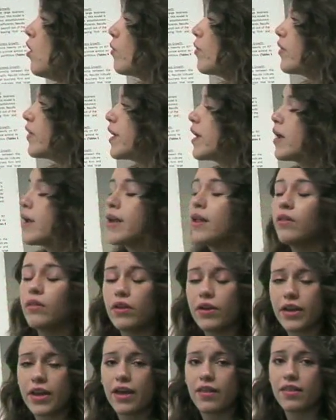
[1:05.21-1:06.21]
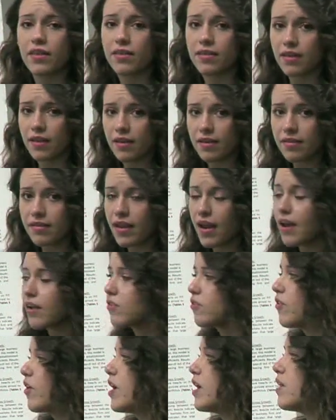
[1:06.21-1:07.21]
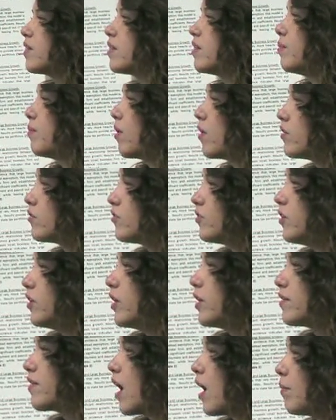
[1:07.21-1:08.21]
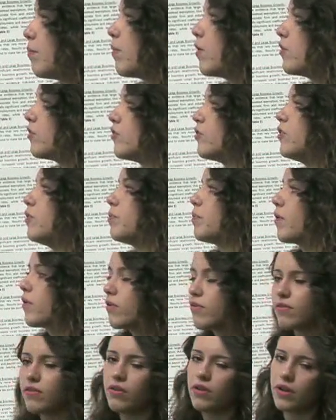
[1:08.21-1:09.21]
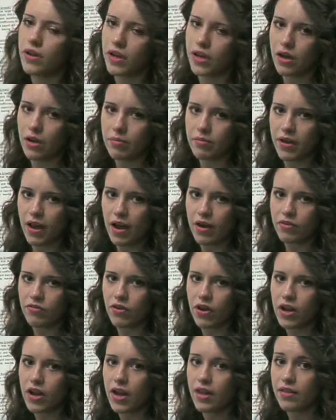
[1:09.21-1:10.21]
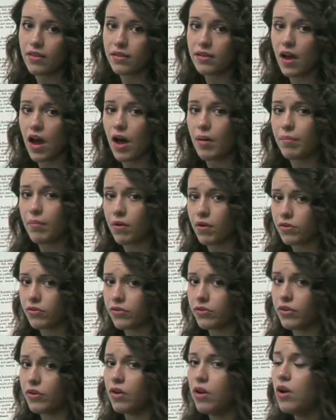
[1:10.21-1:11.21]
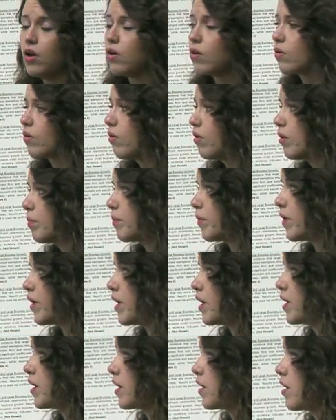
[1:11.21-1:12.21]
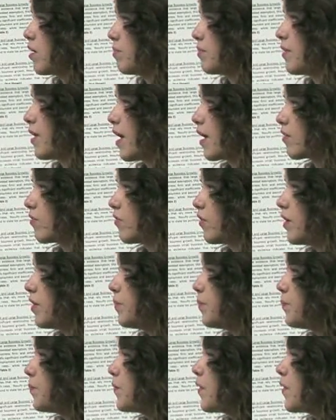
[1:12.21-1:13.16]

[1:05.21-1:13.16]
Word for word: We're look at, looking at the sales tax rate, the marginal, top marginal personal income tax rate, and the top marginal corporate income tax rate.